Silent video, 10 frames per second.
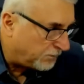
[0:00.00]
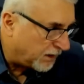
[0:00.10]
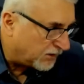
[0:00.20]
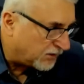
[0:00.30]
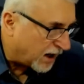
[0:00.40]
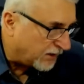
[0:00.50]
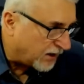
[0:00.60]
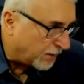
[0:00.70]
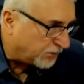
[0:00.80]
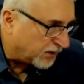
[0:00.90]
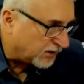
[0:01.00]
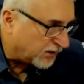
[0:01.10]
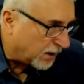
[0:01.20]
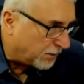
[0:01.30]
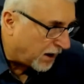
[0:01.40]
Big Sky top 6
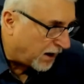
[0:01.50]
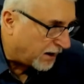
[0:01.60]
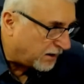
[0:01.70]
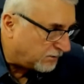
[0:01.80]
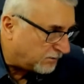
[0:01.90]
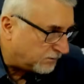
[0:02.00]
get a bye.